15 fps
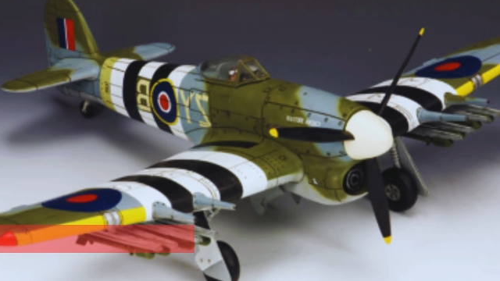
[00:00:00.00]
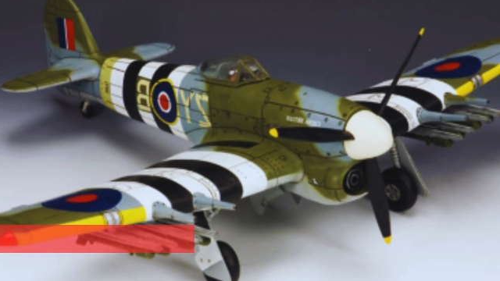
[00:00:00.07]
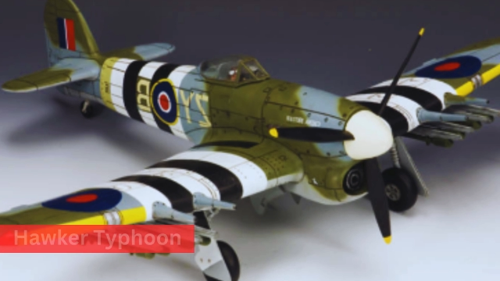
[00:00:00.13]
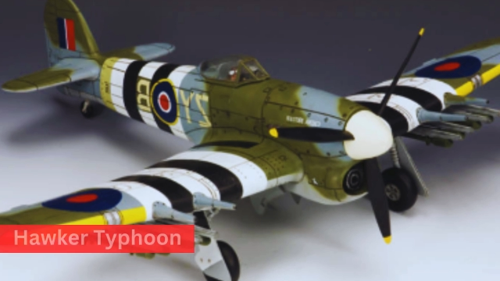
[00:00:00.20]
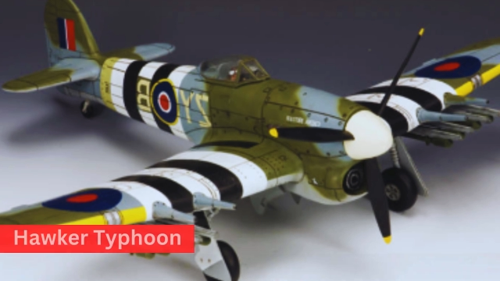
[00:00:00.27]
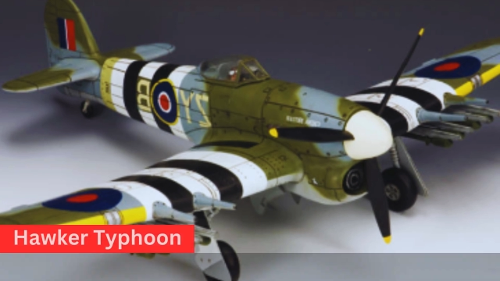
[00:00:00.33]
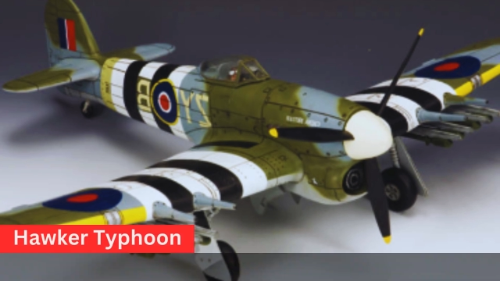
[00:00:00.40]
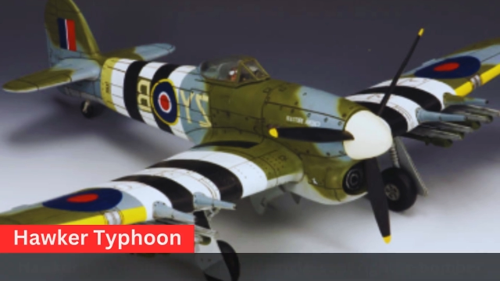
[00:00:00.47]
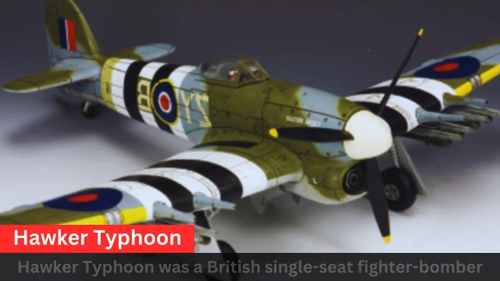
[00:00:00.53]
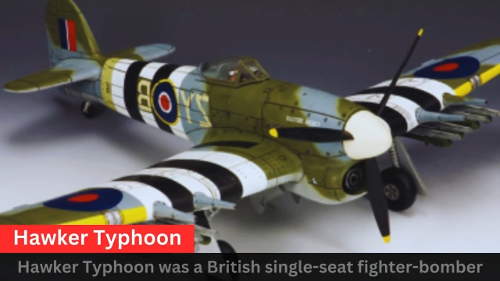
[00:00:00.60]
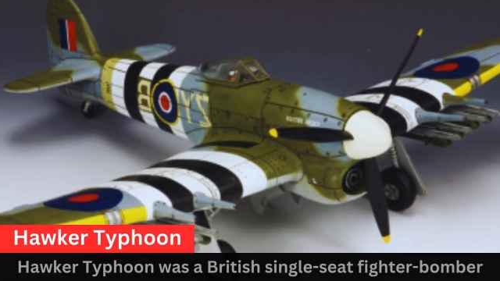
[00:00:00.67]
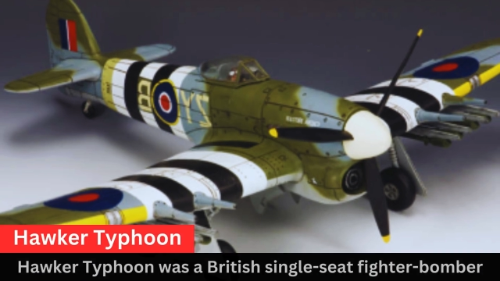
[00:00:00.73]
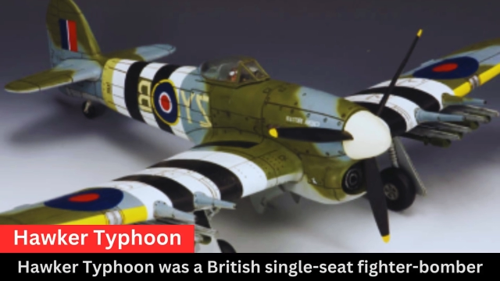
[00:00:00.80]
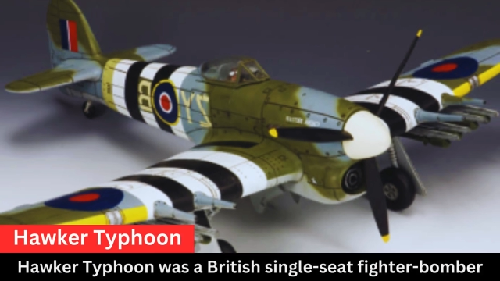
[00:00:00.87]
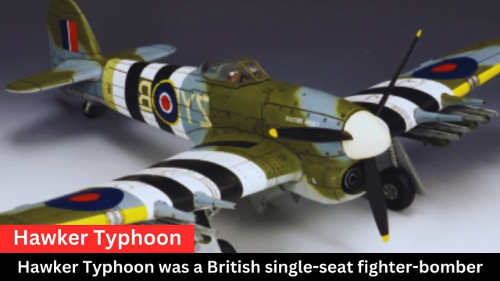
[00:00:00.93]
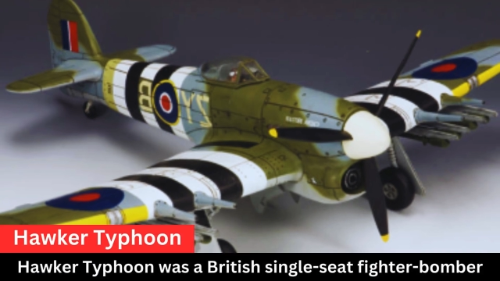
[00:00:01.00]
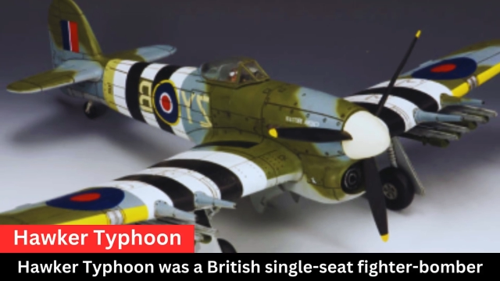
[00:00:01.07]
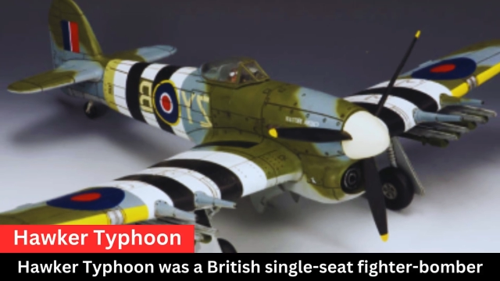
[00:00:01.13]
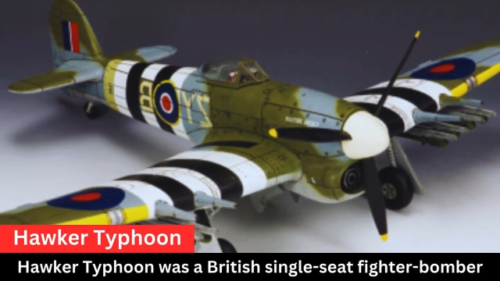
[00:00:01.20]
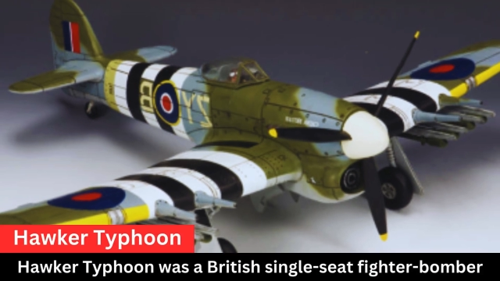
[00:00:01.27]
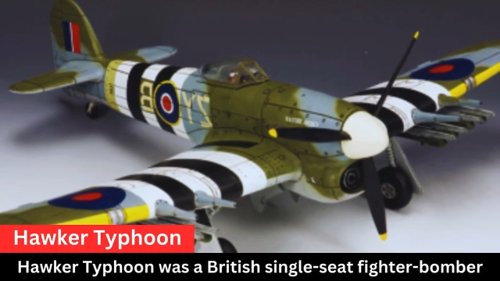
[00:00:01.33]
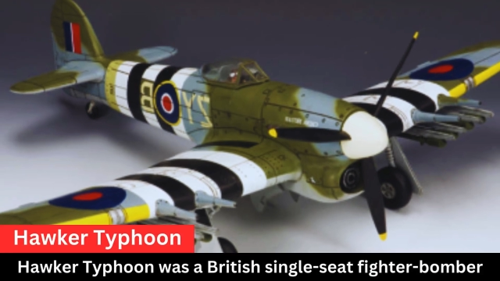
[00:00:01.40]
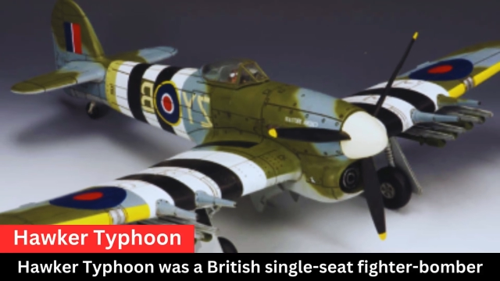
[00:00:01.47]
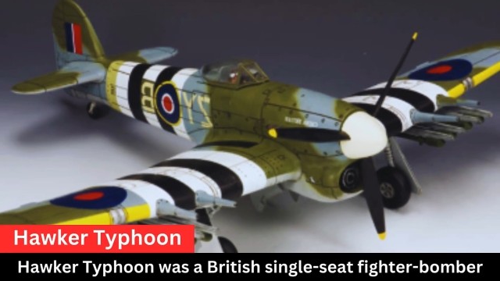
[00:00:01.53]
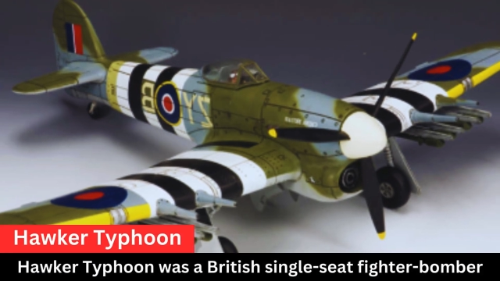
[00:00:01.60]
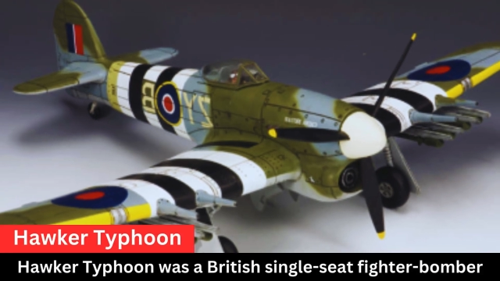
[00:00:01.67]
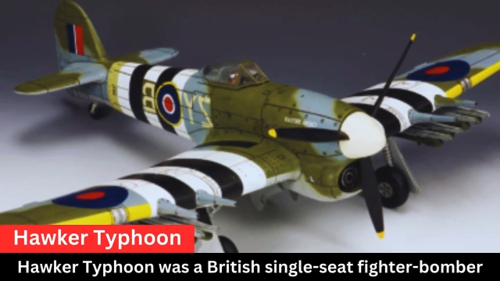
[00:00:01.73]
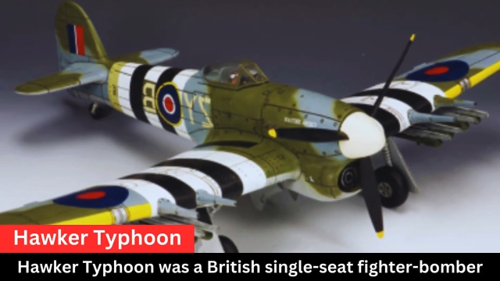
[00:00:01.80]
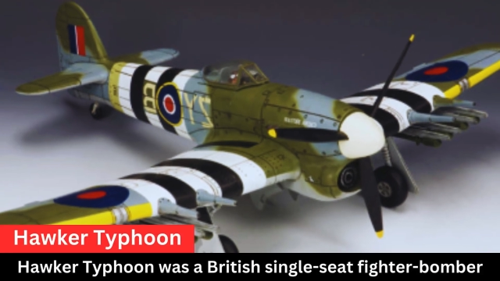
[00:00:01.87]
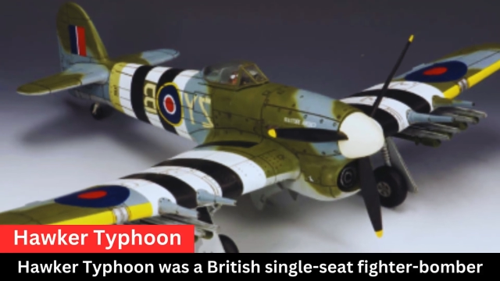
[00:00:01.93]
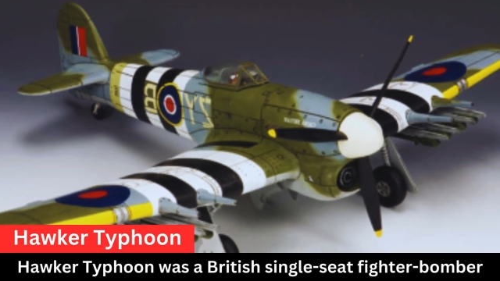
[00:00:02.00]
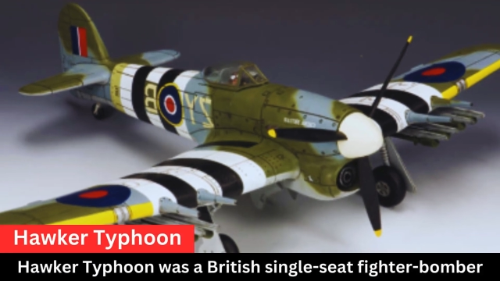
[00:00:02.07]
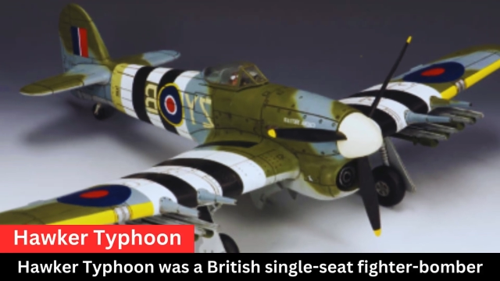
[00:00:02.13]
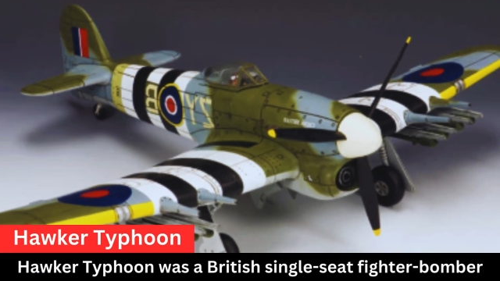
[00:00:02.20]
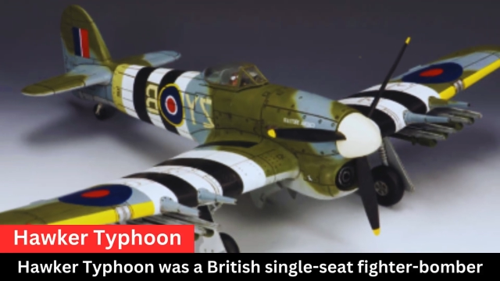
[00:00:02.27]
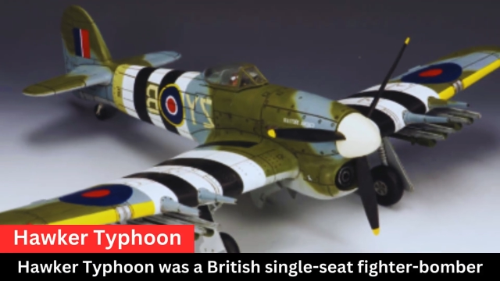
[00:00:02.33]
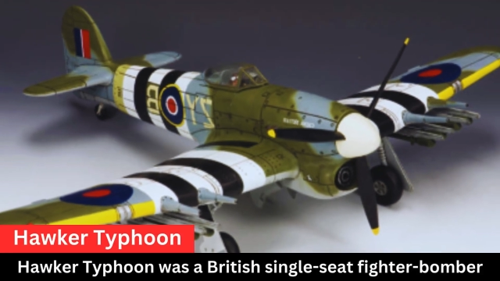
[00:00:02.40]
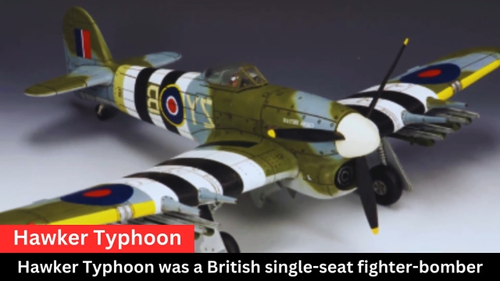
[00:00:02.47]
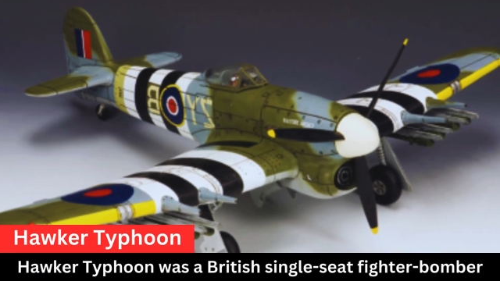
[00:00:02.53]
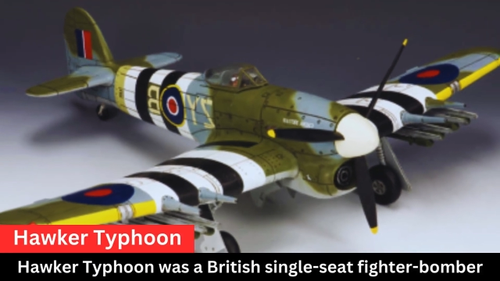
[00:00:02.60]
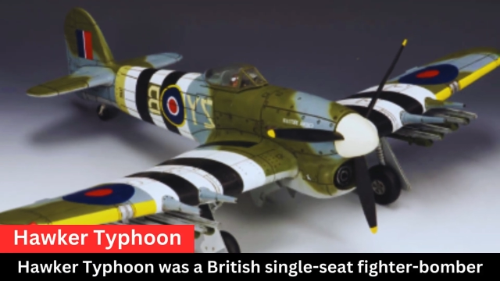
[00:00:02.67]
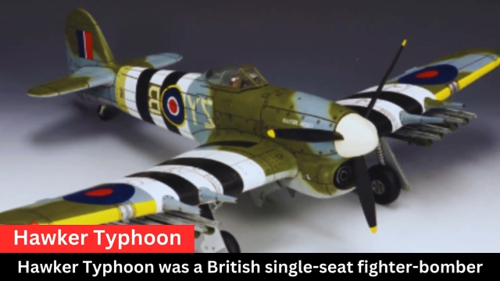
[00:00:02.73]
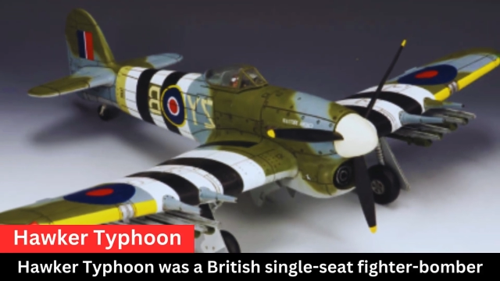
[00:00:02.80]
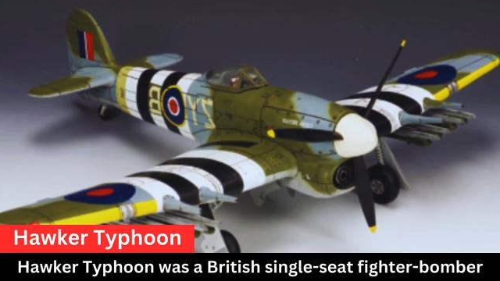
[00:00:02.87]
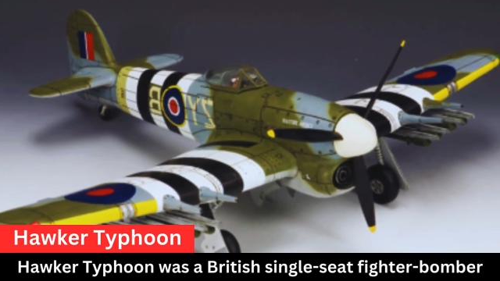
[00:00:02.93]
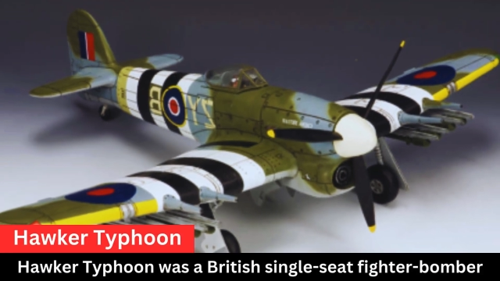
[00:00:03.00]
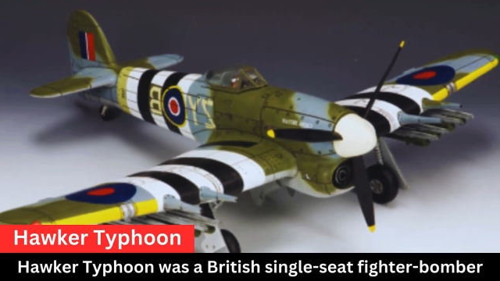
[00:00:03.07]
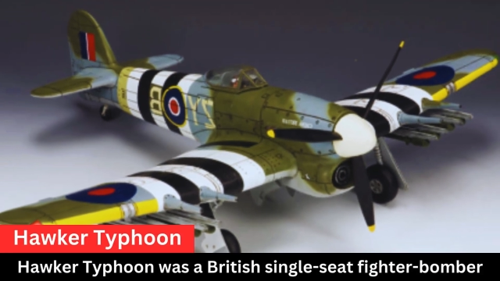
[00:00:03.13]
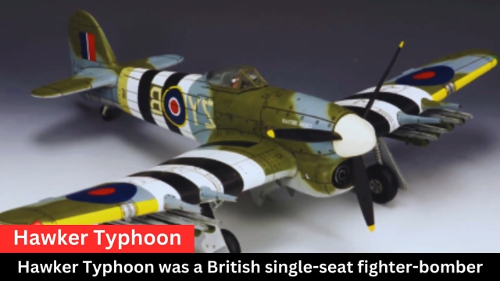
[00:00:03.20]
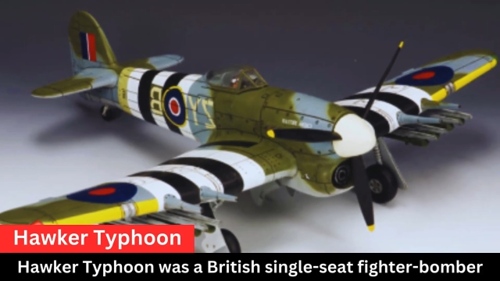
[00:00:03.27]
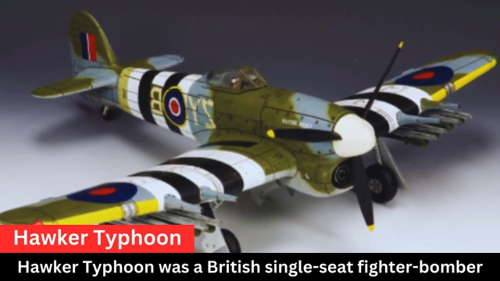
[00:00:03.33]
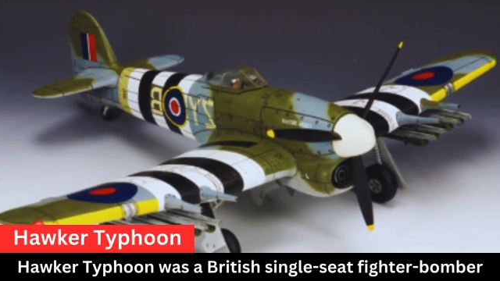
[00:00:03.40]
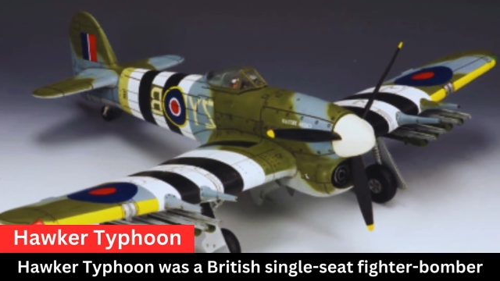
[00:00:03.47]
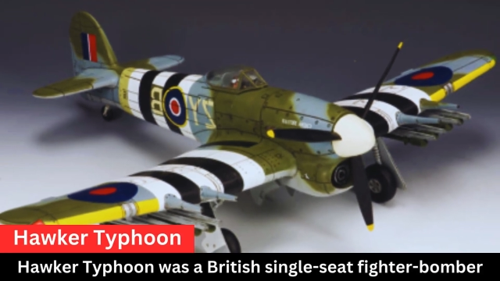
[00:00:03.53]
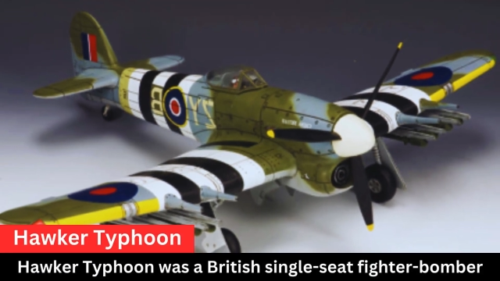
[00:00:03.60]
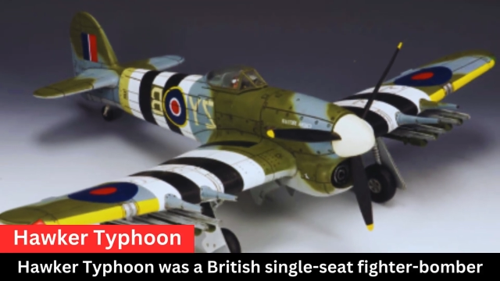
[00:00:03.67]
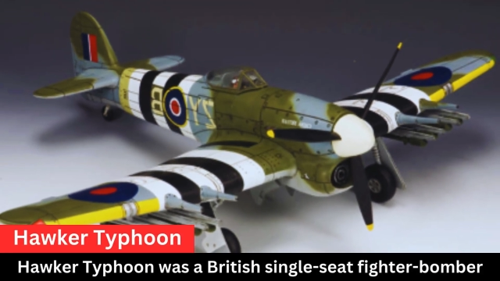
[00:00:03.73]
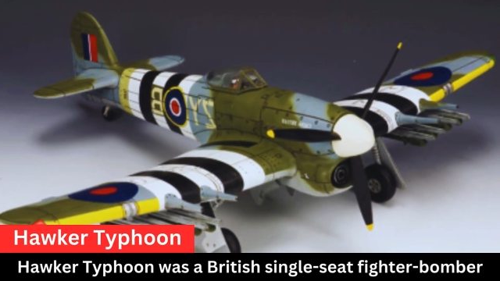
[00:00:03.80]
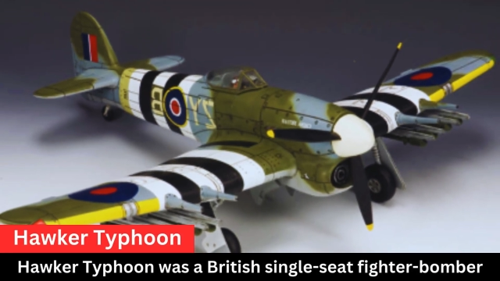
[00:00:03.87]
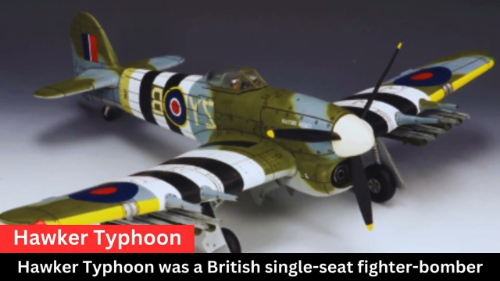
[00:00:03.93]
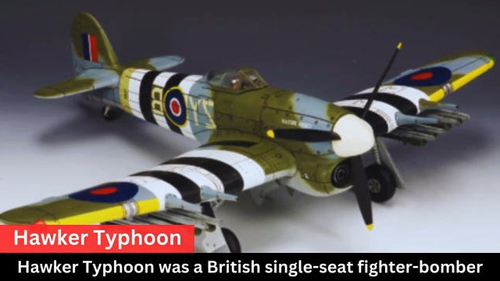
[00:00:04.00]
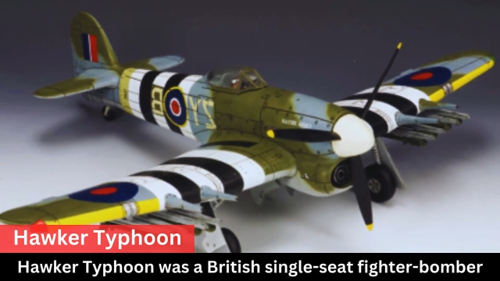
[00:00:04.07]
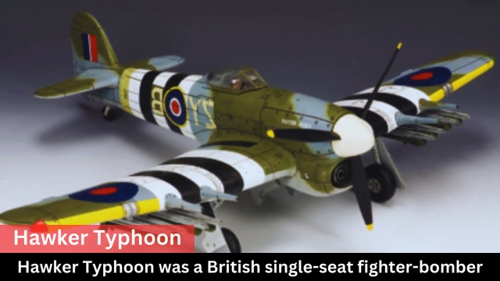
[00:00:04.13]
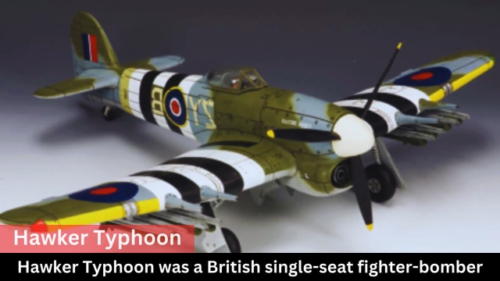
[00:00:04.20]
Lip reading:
Nobody's mouth can be seen.